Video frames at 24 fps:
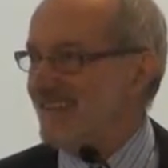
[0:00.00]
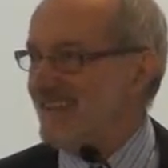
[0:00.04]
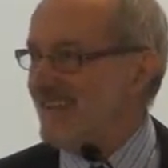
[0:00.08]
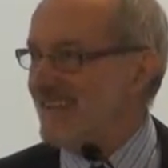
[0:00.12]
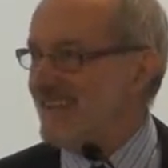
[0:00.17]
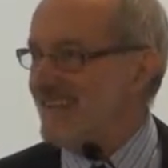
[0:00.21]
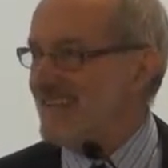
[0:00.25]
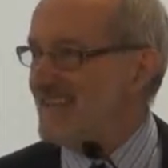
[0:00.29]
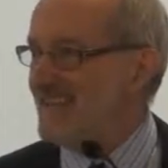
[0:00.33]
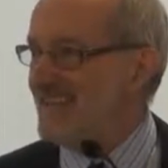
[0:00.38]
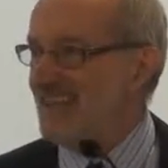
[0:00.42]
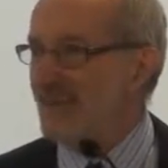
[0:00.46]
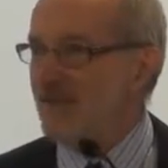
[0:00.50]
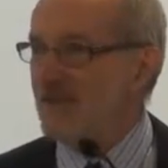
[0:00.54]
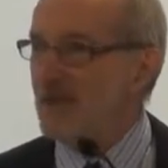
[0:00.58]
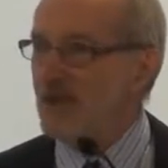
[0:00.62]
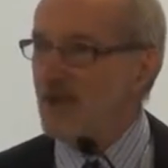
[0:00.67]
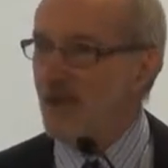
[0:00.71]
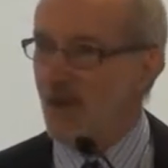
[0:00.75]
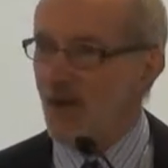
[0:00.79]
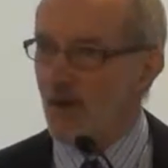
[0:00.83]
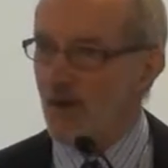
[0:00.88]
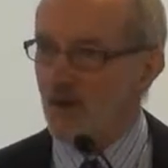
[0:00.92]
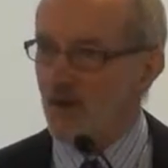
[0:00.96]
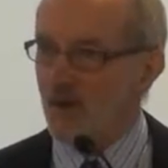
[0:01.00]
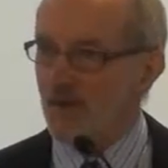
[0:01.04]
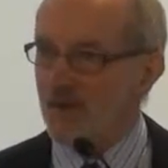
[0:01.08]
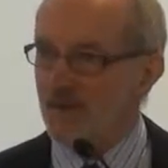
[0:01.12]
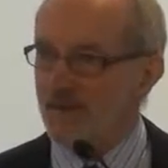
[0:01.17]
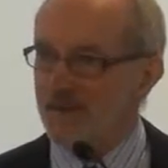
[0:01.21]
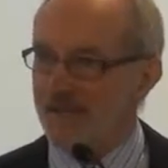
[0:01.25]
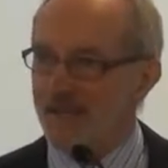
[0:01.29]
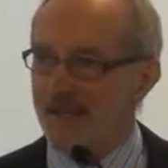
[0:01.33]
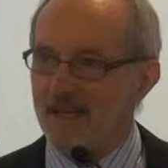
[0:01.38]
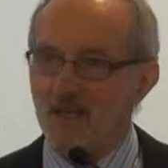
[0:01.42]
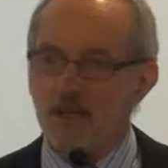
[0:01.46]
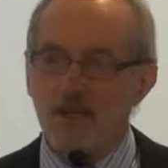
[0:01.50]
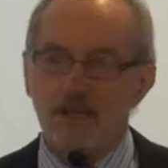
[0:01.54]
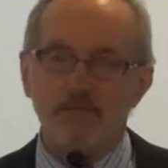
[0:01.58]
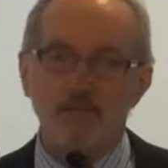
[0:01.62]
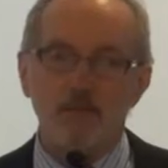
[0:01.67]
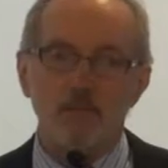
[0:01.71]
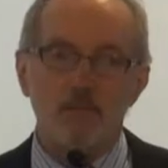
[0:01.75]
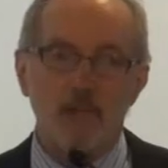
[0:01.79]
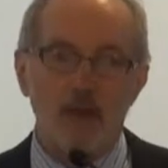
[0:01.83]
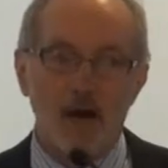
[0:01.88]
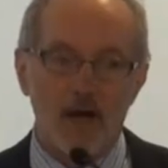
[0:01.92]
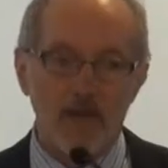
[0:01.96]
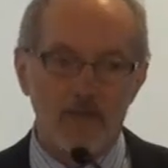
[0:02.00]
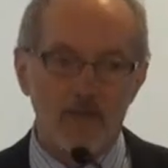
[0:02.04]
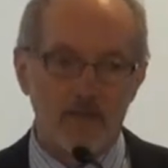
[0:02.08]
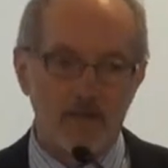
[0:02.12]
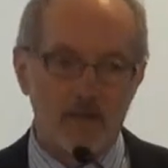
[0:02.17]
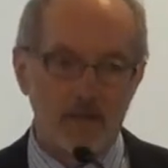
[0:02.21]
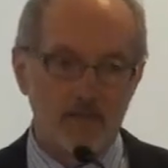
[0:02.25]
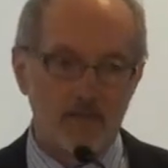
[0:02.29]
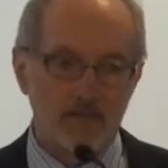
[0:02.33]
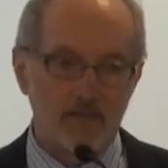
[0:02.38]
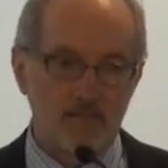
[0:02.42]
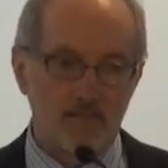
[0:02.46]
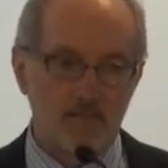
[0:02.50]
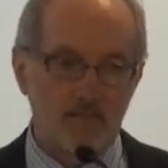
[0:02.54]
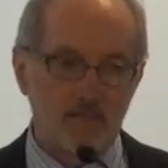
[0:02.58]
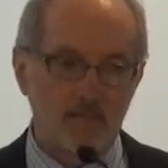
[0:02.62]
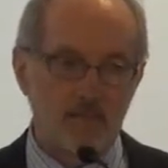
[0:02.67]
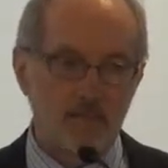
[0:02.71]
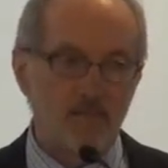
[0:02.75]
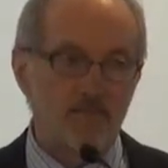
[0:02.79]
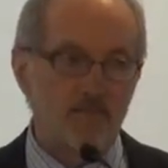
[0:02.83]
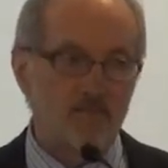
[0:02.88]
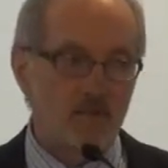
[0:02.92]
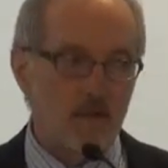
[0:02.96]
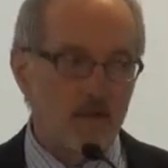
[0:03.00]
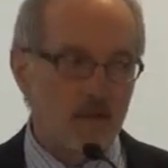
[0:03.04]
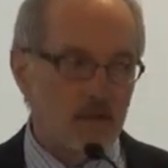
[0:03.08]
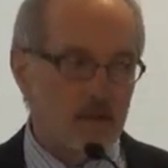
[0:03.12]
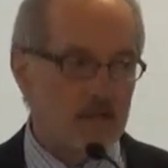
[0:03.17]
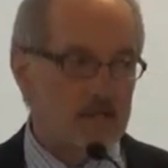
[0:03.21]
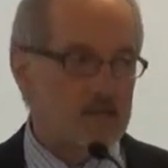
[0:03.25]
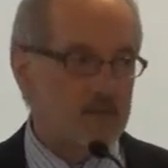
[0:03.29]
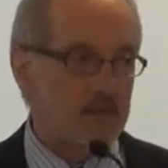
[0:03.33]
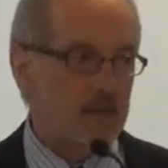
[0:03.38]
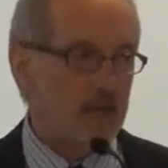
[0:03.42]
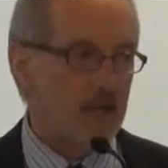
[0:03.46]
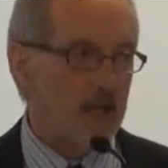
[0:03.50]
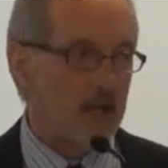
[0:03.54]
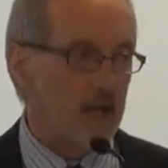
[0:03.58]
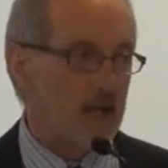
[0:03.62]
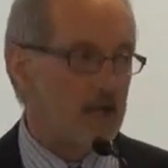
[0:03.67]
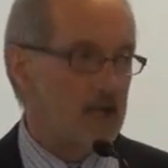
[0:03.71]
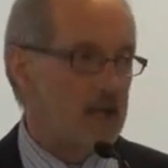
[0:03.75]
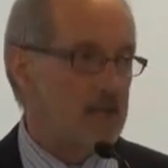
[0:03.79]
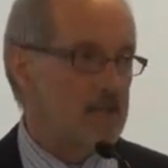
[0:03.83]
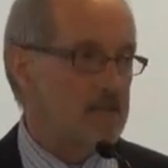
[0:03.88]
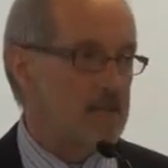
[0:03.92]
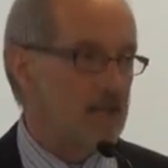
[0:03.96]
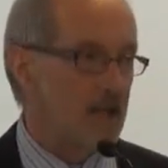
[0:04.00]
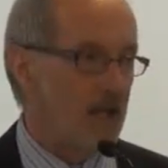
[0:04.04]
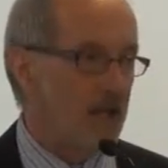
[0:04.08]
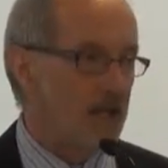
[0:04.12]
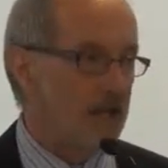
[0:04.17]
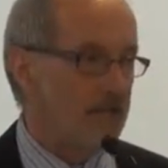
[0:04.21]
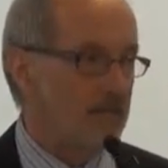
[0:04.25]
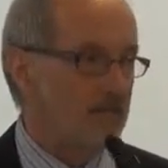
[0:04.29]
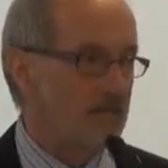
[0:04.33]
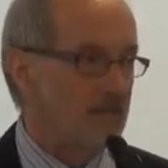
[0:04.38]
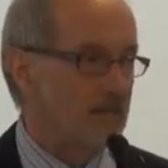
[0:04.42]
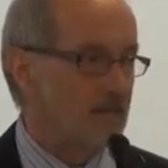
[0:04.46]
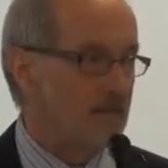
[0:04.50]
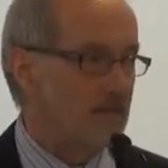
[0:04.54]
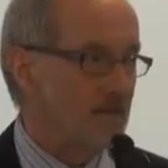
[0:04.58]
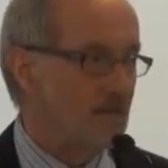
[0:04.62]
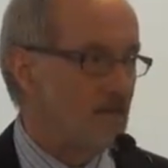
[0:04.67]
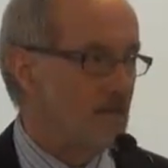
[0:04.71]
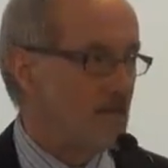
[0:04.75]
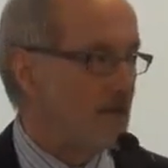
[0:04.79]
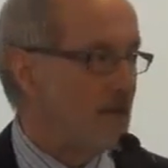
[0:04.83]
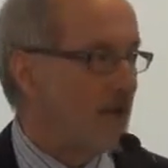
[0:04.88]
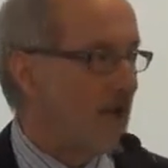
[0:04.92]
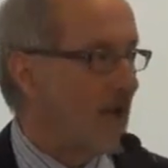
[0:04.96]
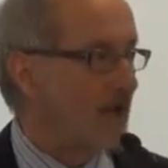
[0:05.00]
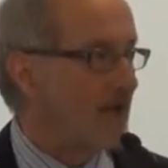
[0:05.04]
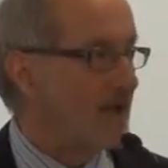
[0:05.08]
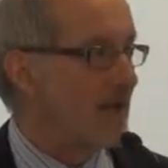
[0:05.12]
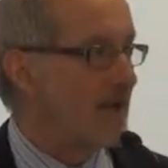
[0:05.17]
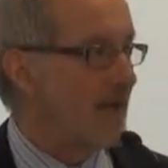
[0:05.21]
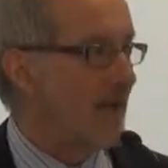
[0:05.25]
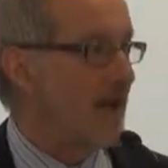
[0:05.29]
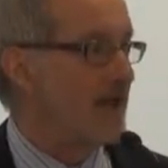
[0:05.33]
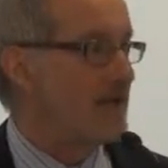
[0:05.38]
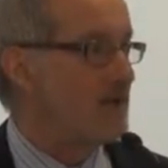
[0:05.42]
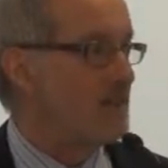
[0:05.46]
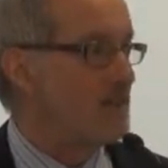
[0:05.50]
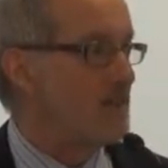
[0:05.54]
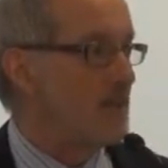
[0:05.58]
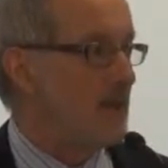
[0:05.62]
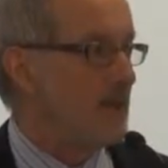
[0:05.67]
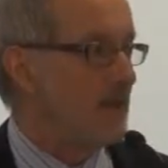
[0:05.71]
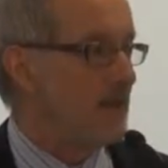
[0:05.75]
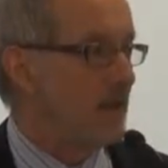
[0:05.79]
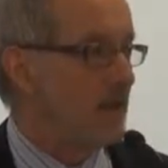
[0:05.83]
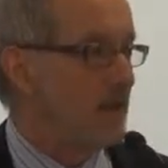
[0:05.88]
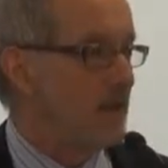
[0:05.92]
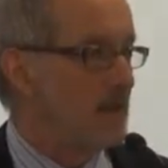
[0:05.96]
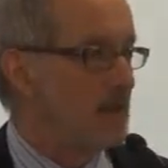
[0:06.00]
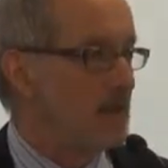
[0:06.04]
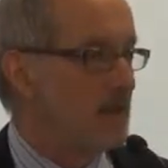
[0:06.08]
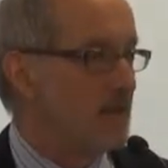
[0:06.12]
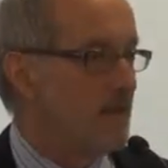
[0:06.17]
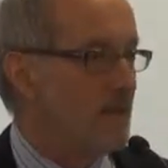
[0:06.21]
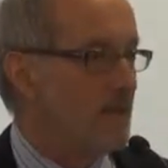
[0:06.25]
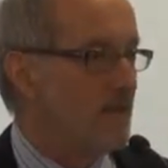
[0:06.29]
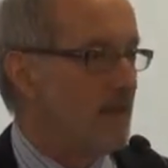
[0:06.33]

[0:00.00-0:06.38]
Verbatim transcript: He didn't even know that it could even bother him. The feelings behind his life were not allowed to be there.